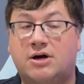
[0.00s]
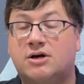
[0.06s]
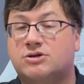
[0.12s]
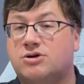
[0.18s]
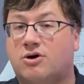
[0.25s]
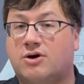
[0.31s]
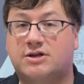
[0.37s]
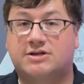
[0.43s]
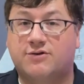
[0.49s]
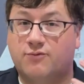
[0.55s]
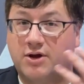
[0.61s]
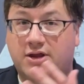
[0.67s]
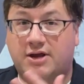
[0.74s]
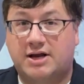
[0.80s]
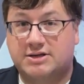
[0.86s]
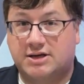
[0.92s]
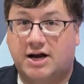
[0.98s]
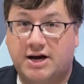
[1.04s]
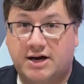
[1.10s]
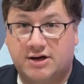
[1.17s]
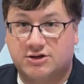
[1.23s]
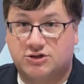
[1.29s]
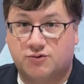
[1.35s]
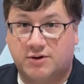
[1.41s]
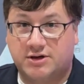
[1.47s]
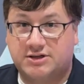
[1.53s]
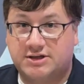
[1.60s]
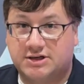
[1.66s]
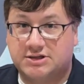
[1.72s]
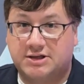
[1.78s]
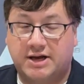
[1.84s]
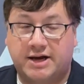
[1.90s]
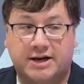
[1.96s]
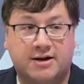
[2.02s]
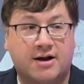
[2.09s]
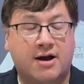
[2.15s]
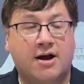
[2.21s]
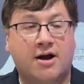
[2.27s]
So it's, whether that's an iOS 26 thing,